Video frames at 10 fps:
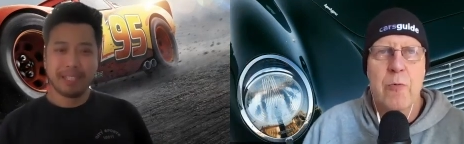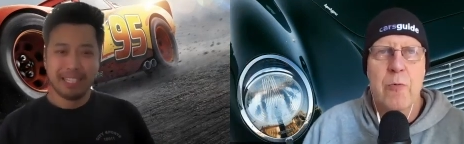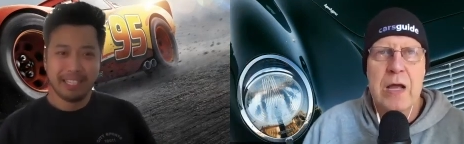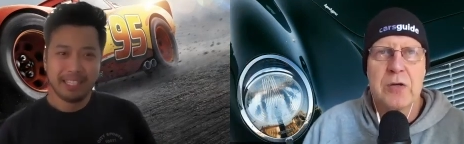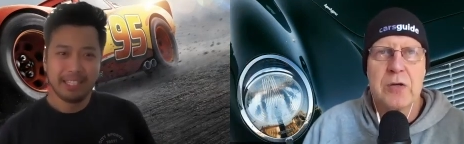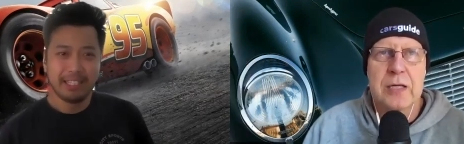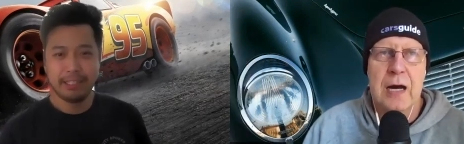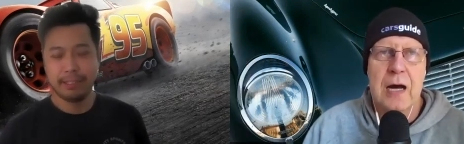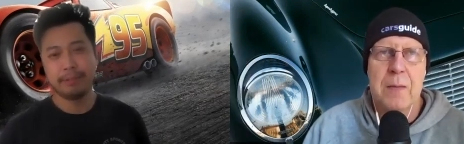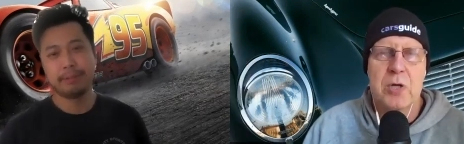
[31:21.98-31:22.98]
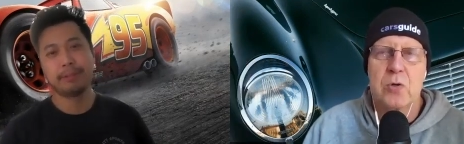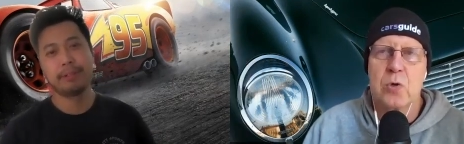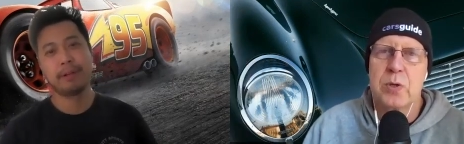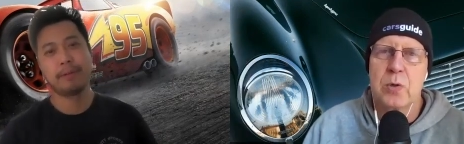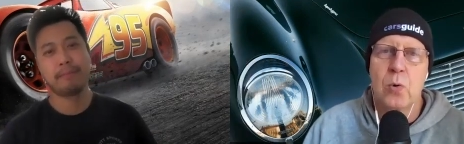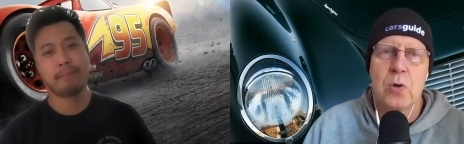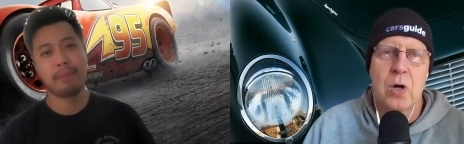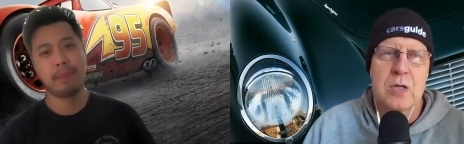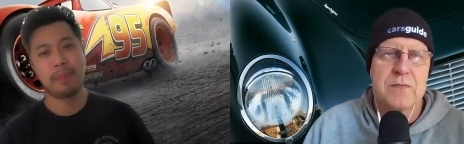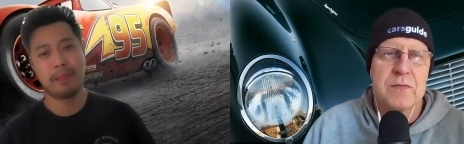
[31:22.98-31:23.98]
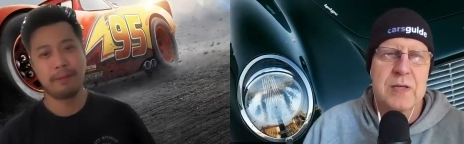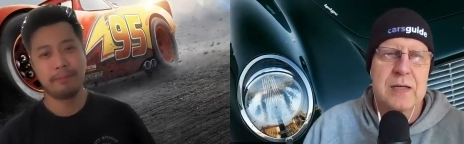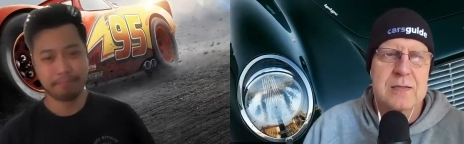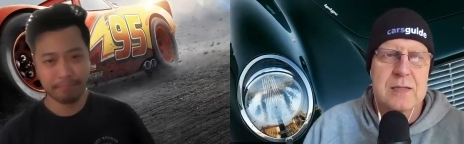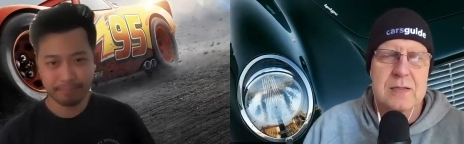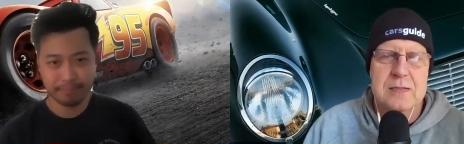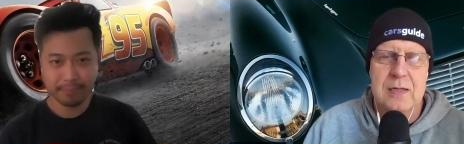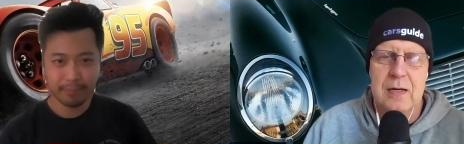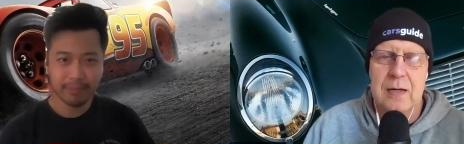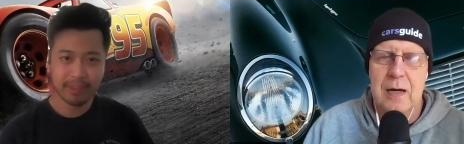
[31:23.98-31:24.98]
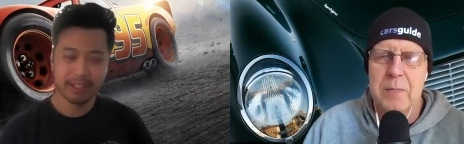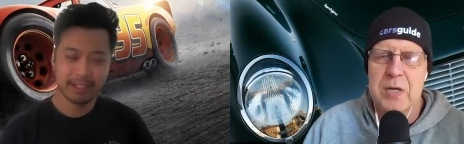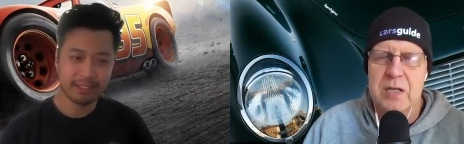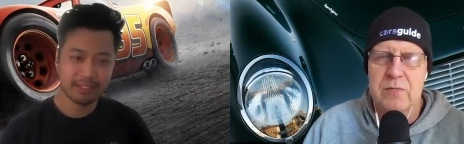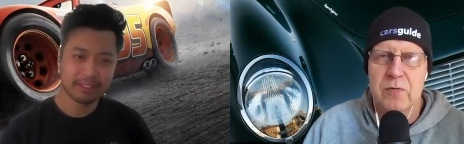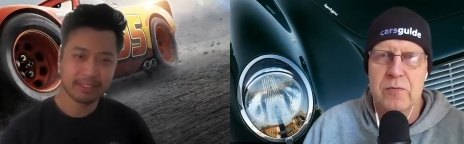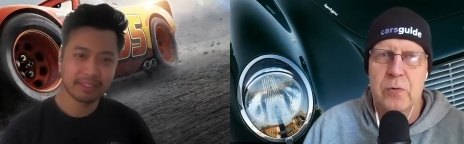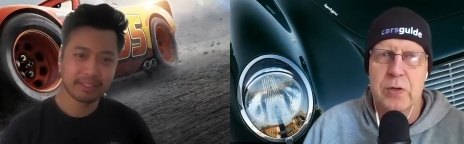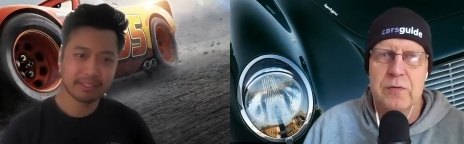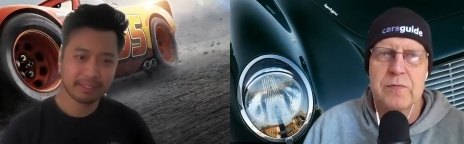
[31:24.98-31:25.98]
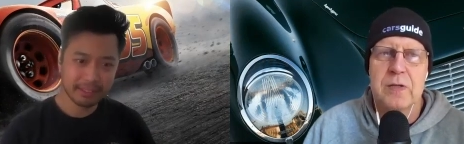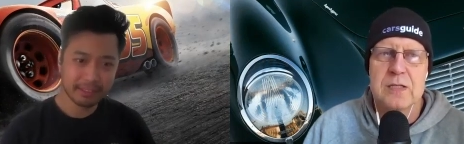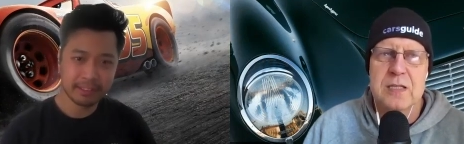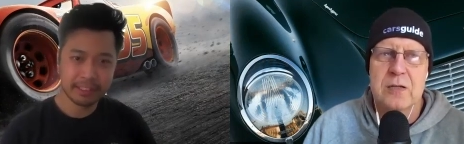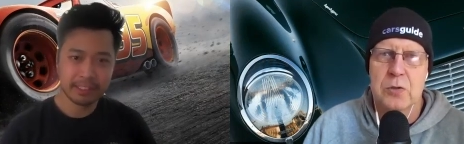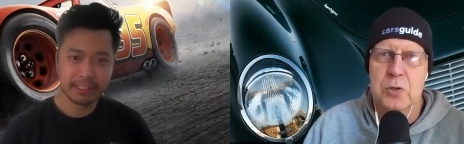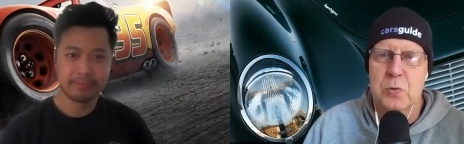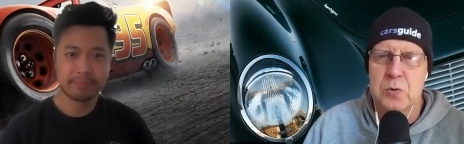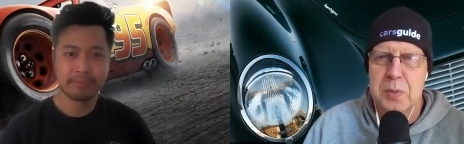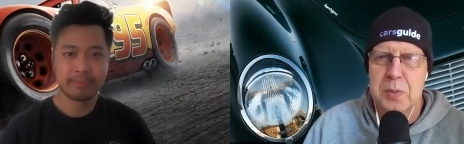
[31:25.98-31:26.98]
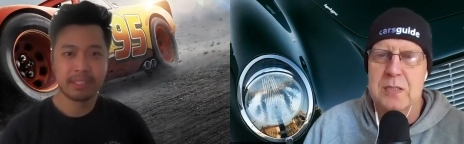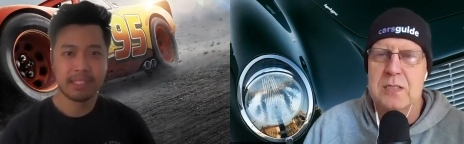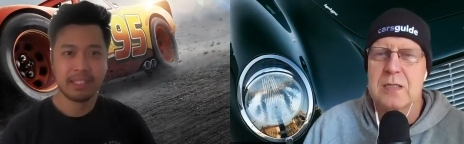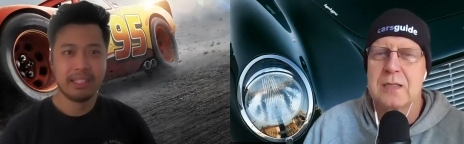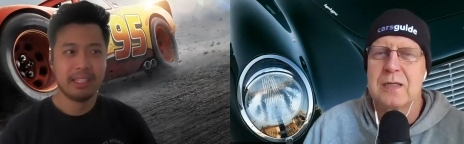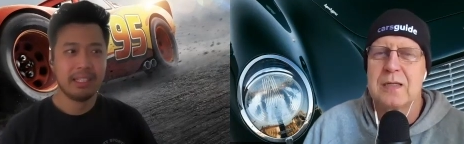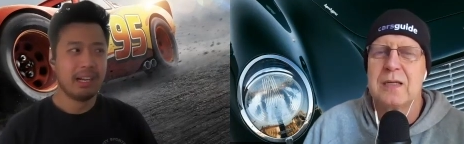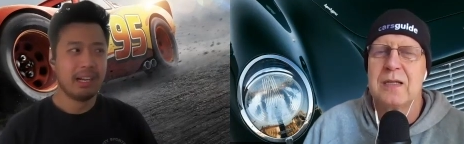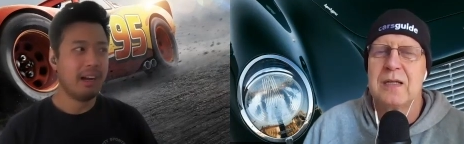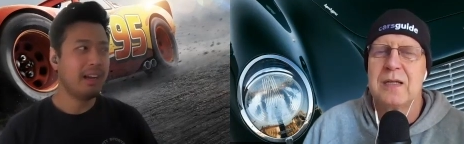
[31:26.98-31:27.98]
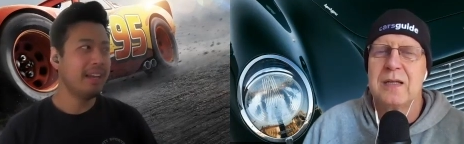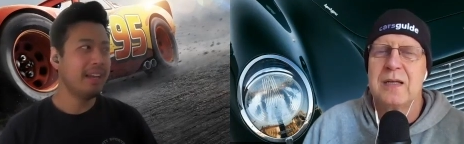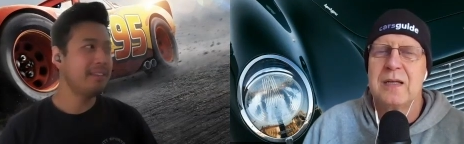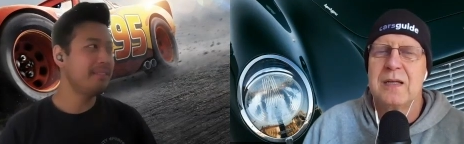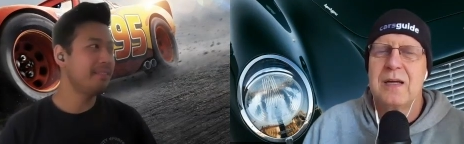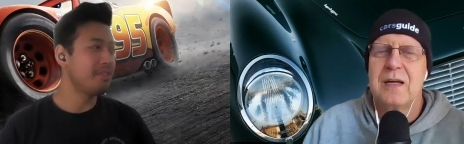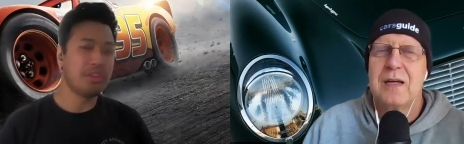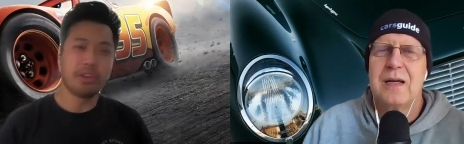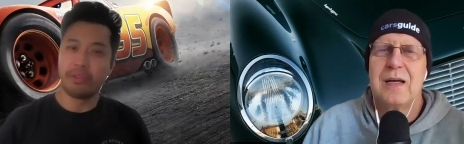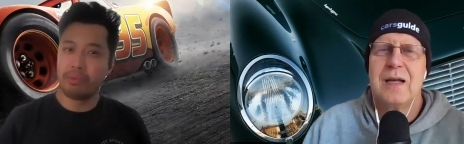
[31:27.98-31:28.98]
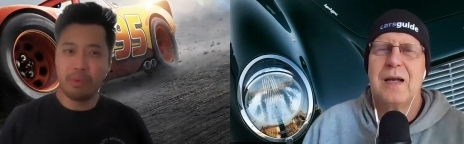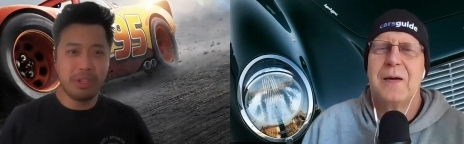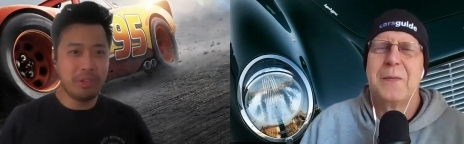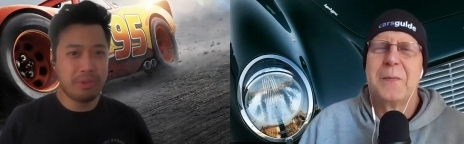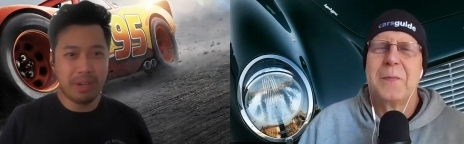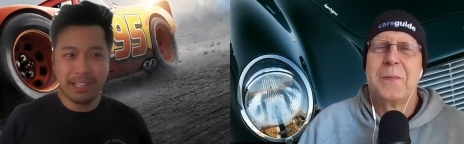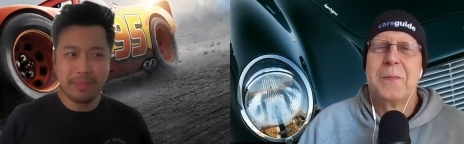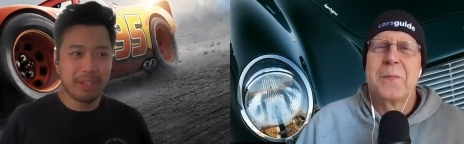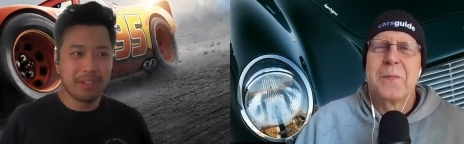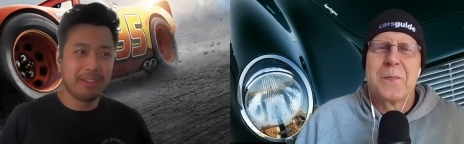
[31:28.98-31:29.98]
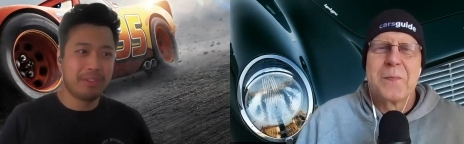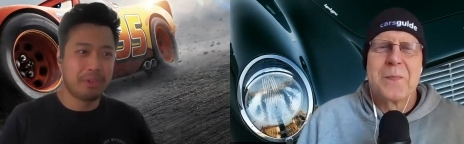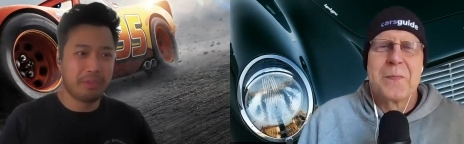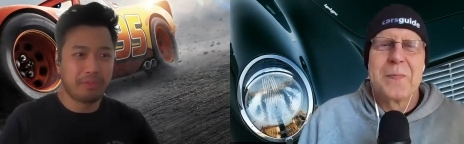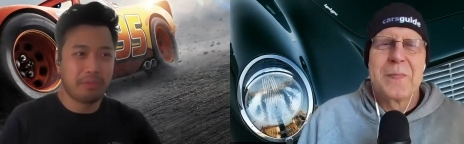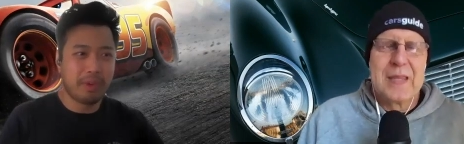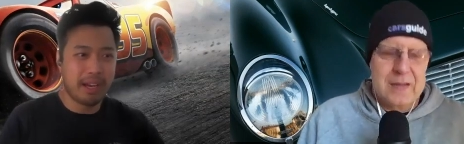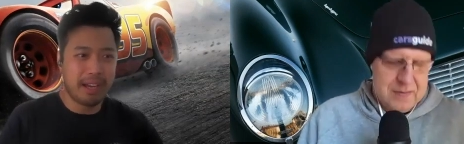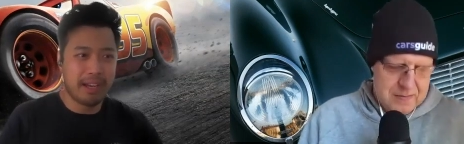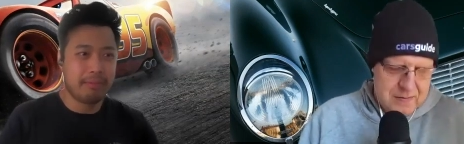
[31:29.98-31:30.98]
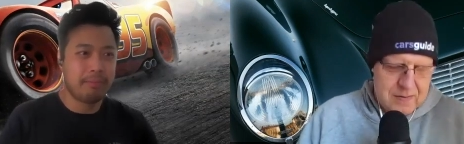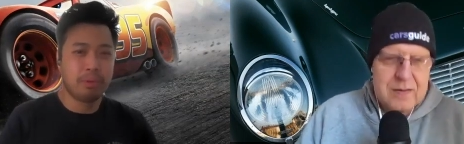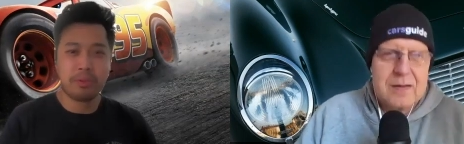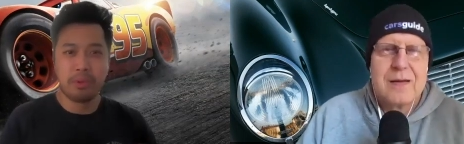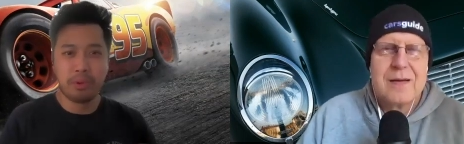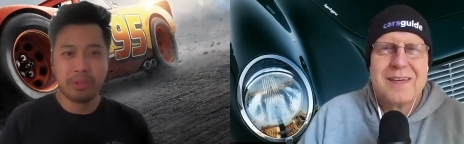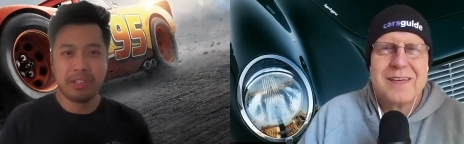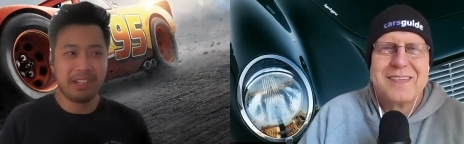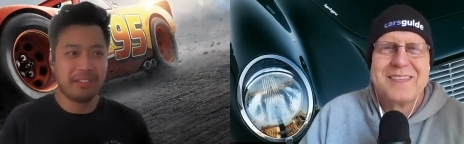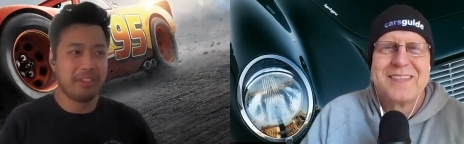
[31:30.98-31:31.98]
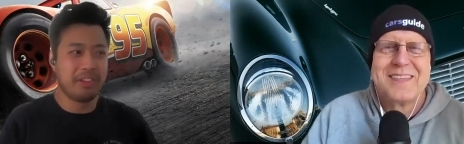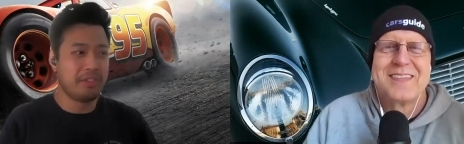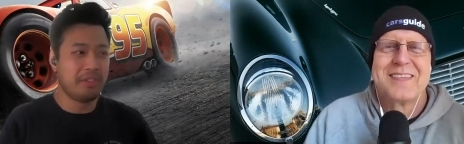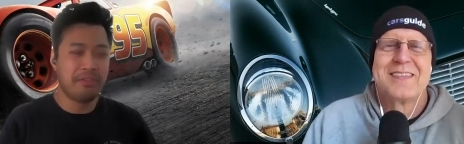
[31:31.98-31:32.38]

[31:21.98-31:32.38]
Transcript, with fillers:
Speaker 1: yeah. around a car, but it could be all kinds of things that uh, are meaningful for you. Fill us in on yours, please.
Speaker 2: I, you know, when you asked me to sort of uh, put some thoughts together for this, the